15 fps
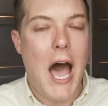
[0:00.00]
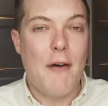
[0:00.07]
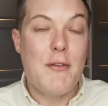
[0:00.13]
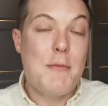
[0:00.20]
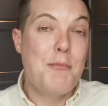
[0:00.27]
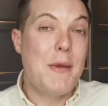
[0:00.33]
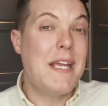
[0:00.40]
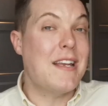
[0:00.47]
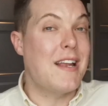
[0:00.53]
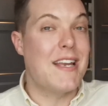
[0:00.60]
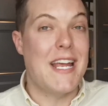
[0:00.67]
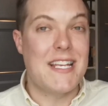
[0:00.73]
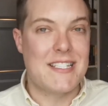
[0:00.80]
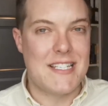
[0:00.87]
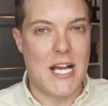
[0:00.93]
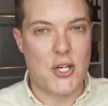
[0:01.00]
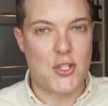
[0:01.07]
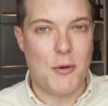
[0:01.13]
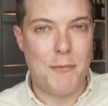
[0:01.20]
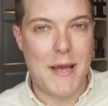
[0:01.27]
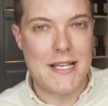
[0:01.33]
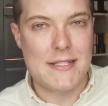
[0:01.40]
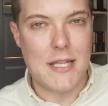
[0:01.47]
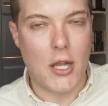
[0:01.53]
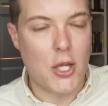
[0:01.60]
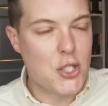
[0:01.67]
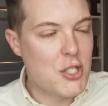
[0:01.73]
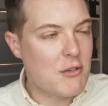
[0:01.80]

Having been an international bestseller,